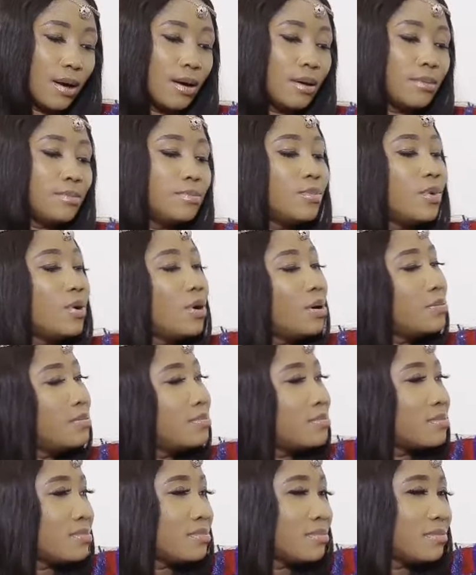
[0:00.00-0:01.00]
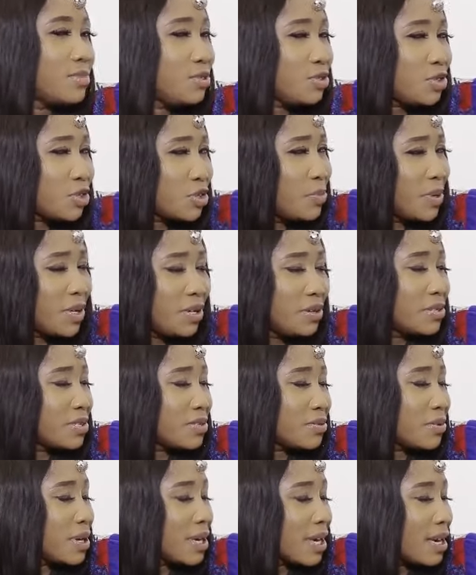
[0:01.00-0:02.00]
Mom, you should be
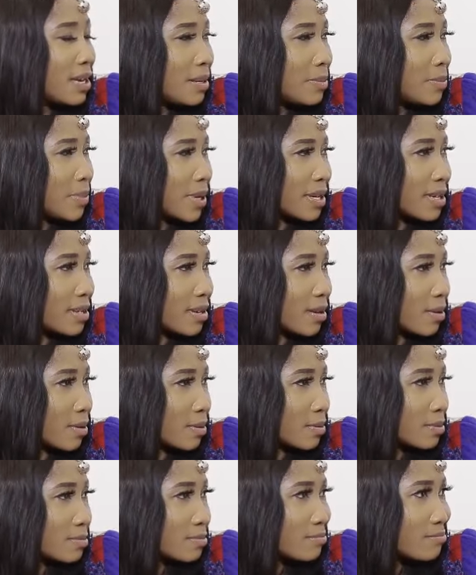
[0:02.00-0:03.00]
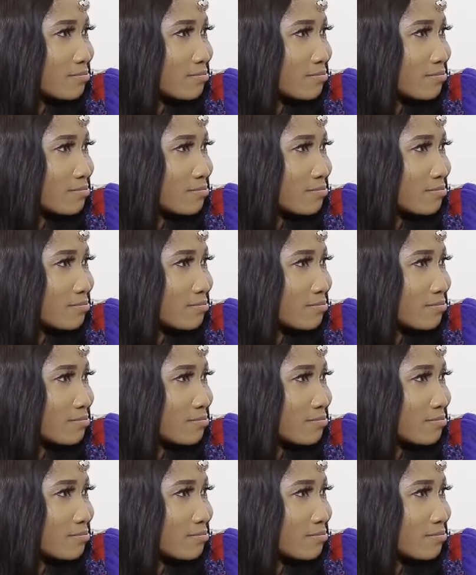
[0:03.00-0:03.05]
used to a caning by now.